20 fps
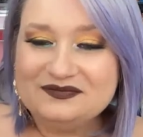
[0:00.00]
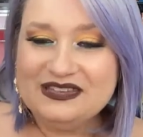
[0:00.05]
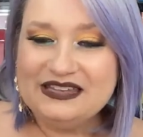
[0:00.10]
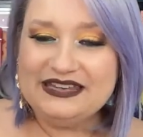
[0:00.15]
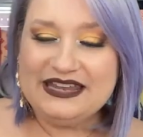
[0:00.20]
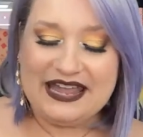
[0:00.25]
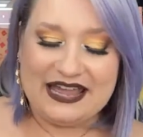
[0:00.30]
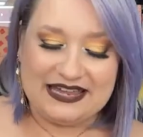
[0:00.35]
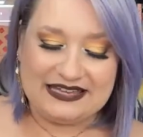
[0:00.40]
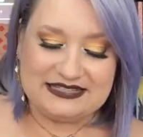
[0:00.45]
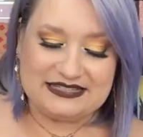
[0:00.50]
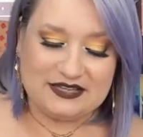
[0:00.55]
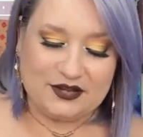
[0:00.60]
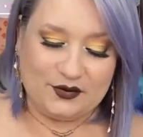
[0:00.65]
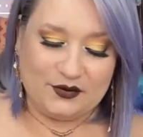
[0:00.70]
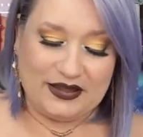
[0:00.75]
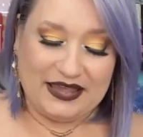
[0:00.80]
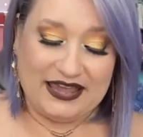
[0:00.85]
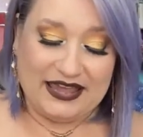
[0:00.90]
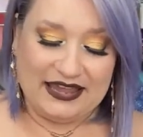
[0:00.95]
Yes.
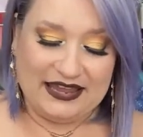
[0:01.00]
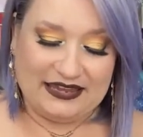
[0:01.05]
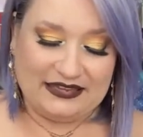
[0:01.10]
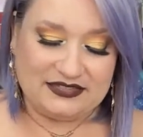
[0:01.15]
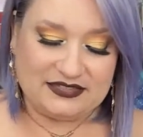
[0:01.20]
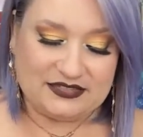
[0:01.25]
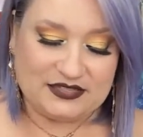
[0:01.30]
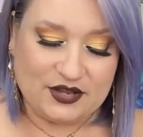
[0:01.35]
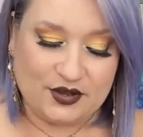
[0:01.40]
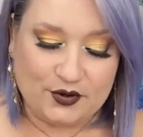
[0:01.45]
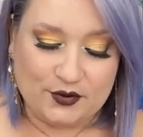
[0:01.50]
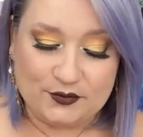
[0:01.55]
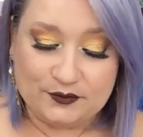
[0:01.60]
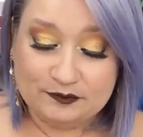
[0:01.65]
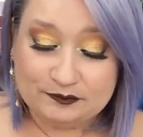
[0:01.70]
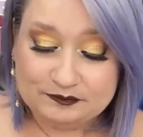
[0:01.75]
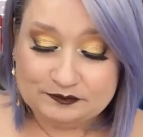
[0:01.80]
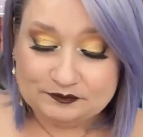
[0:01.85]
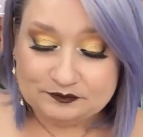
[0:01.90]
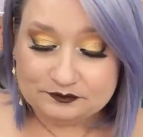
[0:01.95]
Okay.
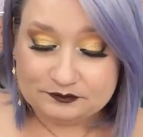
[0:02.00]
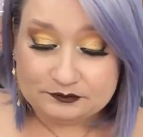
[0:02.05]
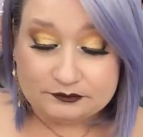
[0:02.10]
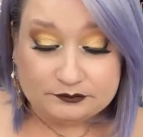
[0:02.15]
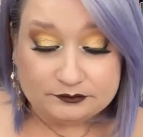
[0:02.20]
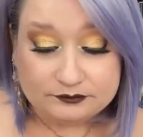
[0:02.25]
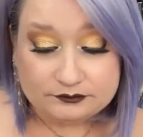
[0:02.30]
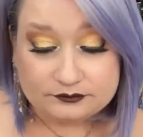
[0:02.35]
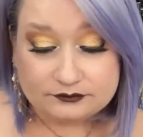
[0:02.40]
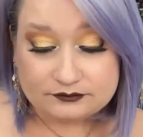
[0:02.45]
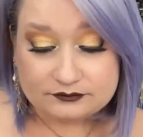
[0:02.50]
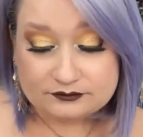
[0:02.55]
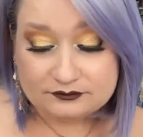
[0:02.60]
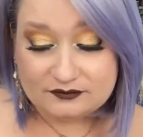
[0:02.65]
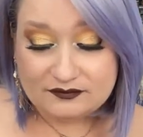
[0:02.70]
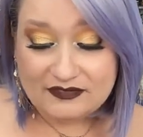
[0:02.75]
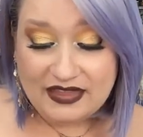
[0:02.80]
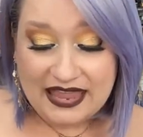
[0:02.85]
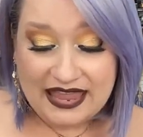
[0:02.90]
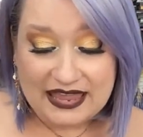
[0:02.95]
So,
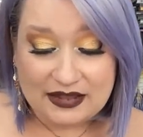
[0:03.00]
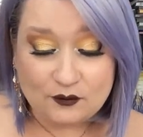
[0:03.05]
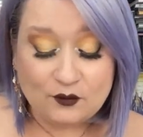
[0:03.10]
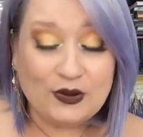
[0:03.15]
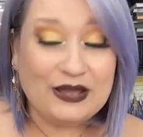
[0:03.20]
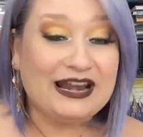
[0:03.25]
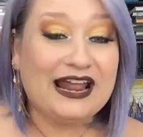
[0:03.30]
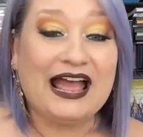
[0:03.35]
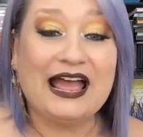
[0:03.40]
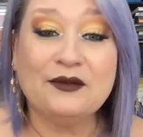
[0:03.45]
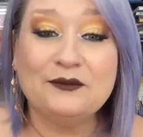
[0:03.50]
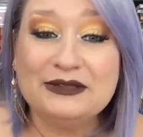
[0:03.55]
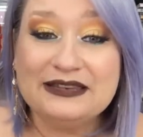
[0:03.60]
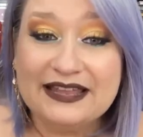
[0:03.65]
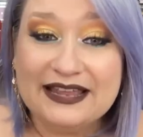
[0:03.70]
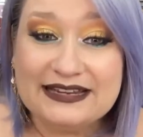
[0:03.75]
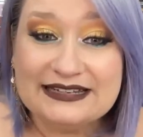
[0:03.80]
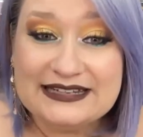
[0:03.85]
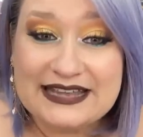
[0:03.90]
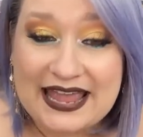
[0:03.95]
and what I would
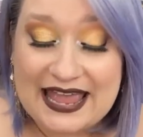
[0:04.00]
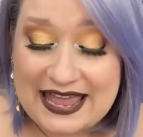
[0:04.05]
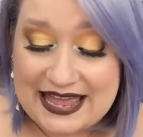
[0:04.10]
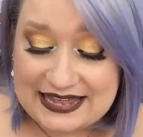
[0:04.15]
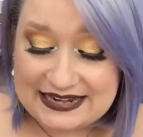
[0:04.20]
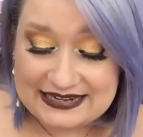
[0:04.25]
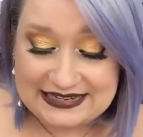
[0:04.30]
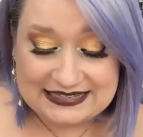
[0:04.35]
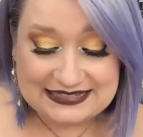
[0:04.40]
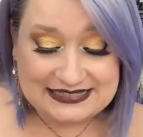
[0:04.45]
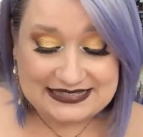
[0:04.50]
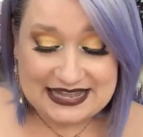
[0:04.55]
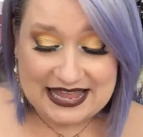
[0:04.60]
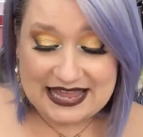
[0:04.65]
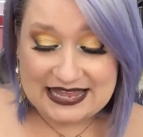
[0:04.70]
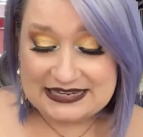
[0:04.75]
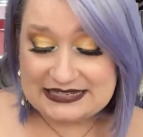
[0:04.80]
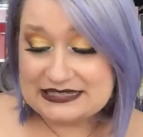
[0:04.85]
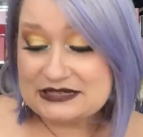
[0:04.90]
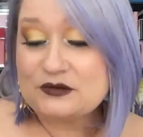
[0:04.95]
like to add is
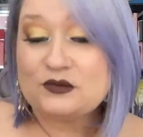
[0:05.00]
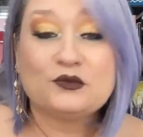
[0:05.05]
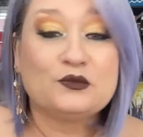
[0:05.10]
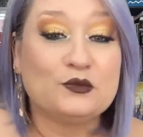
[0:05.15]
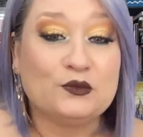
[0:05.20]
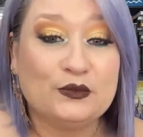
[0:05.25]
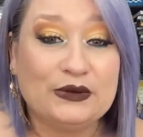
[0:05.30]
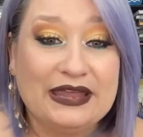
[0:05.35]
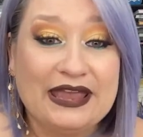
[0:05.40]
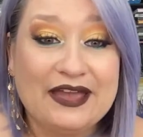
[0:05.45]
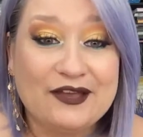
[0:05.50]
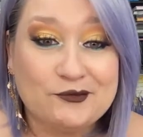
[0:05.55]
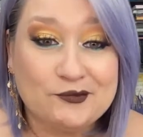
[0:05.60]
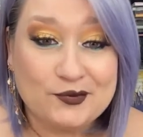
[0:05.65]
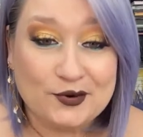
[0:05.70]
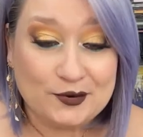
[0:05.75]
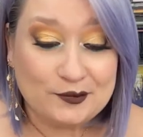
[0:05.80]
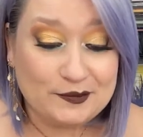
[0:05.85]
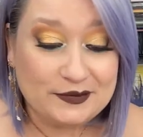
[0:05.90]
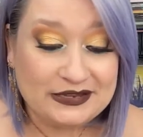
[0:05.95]
that we have
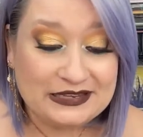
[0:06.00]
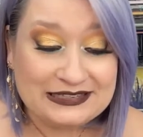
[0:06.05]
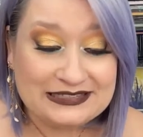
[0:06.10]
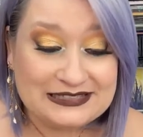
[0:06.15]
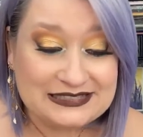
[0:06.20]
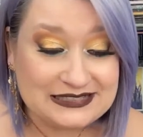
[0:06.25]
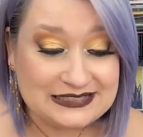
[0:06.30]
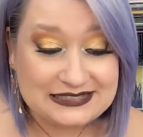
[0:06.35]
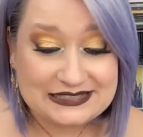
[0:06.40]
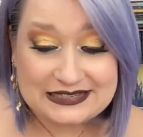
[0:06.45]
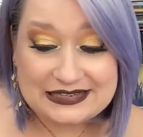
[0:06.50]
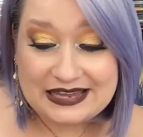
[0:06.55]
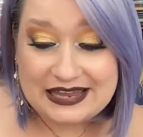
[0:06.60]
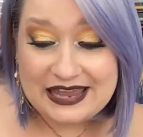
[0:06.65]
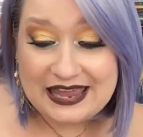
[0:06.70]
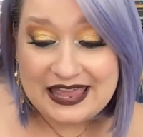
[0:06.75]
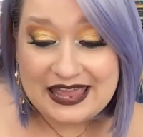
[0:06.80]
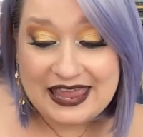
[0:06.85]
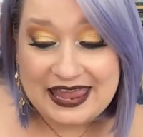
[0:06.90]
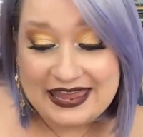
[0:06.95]
purpose,
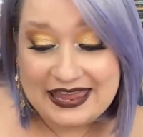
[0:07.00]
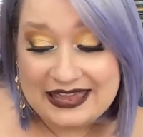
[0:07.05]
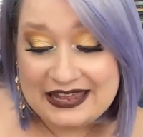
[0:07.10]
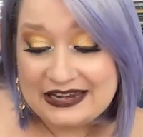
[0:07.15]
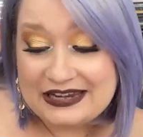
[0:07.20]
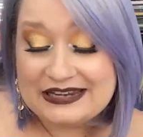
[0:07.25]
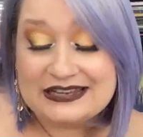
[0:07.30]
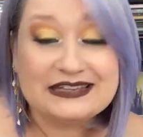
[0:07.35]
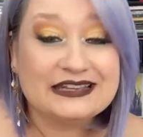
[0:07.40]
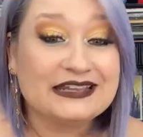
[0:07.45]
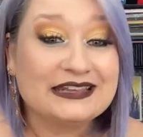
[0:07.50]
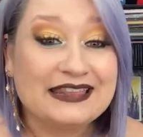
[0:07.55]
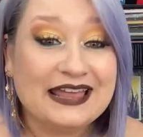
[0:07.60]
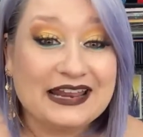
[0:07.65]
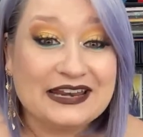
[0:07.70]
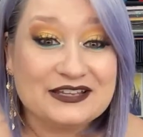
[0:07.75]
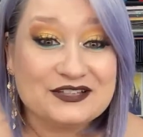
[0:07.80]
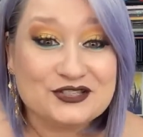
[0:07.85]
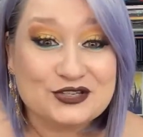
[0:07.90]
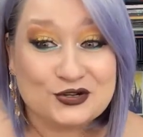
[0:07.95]
and
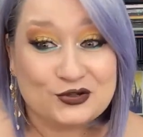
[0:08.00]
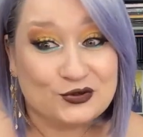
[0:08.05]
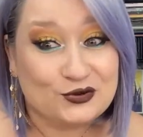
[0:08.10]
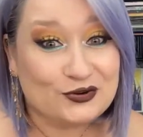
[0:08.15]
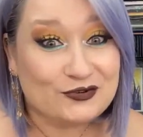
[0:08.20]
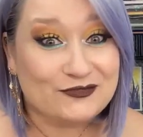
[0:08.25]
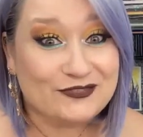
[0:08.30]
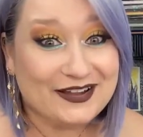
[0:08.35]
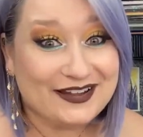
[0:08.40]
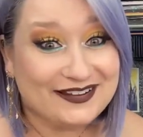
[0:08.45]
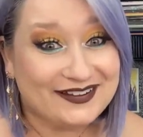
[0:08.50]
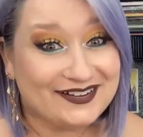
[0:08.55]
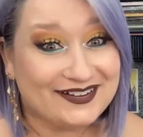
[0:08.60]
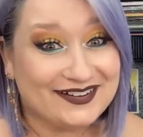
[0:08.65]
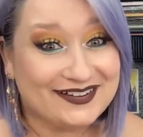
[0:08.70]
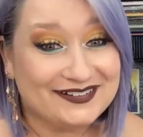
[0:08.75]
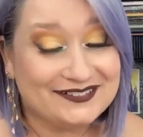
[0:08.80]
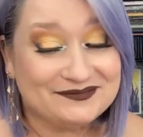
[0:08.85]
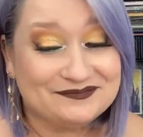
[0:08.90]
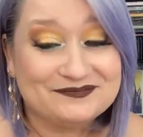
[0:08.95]
that is to glorify
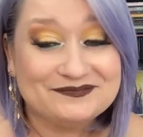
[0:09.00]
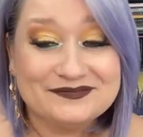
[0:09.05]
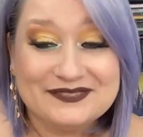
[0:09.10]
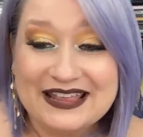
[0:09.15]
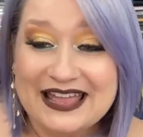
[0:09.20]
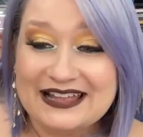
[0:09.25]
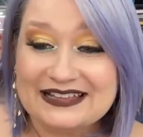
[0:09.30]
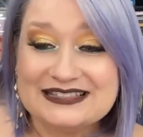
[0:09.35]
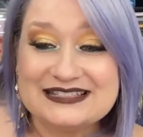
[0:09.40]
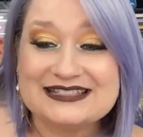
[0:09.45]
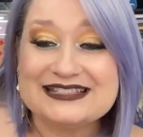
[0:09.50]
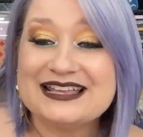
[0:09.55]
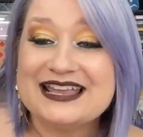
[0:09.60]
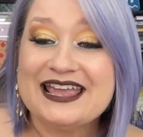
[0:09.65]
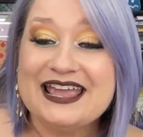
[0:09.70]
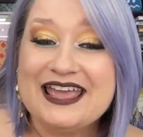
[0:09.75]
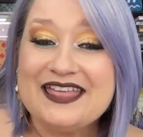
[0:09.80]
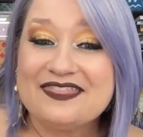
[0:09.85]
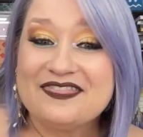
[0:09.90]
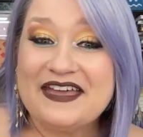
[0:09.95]
God. That's
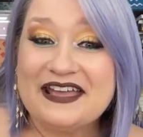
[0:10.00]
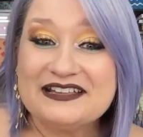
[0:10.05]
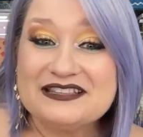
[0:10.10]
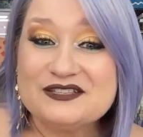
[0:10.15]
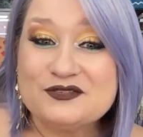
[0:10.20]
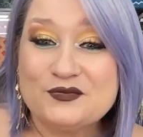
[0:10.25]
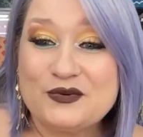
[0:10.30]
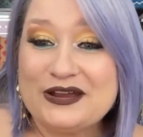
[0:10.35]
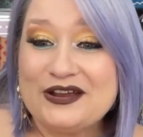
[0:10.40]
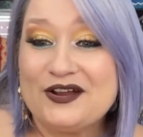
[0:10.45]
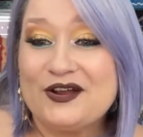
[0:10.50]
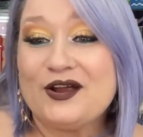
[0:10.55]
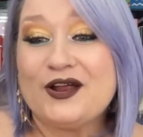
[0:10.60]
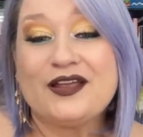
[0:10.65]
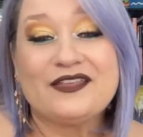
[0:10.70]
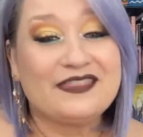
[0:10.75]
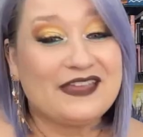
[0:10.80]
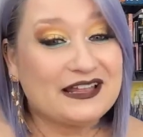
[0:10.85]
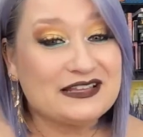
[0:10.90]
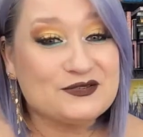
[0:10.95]

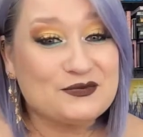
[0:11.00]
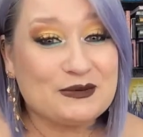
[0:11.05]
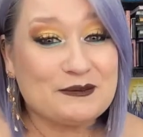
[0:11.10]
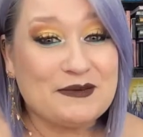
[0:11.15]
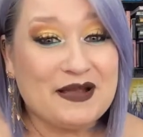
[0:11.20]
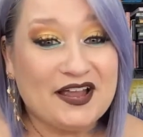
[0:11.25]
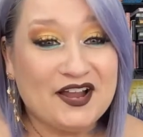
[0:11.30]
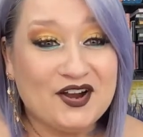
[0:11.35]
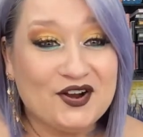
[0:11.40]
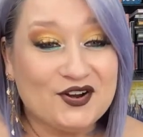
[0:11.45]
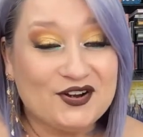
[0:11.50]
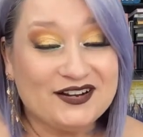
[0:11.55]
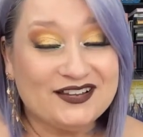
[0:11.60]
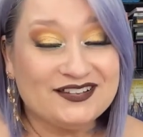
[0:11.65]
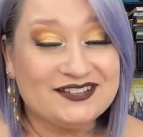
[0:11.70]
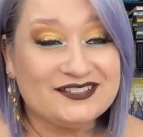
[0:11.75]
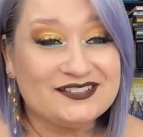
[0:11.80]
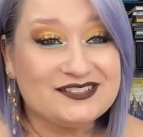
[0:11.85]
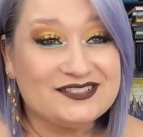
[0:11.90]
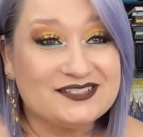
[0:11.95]
where my heart
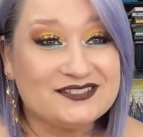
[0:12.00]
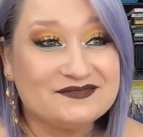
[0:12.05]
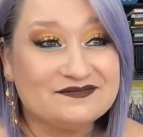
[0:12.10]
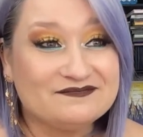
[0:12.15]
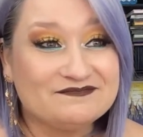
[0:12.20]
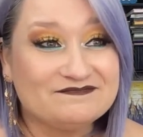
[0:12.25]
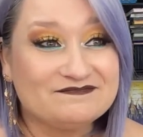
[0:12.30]
is.